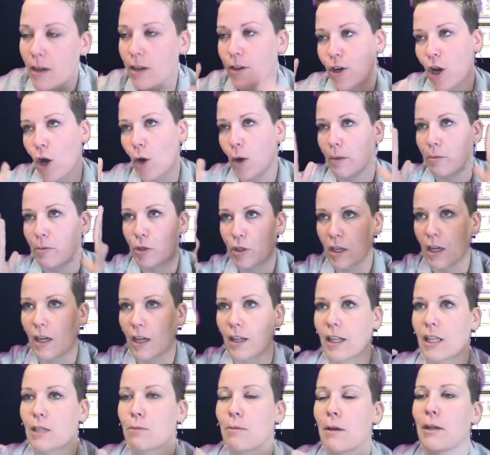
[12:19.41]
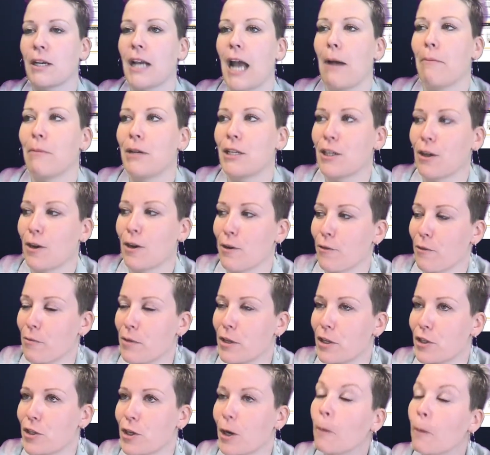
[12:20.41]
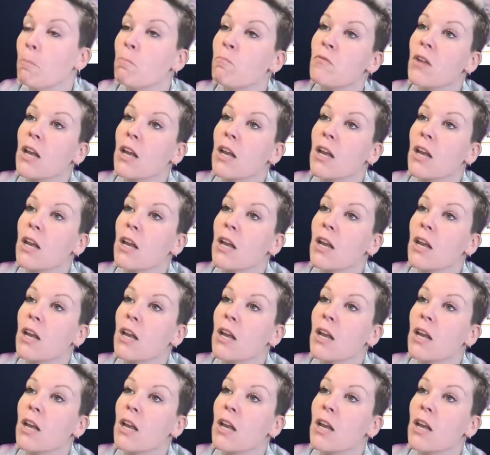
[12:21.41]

No, I'm just kidding. That's my commentary from this year.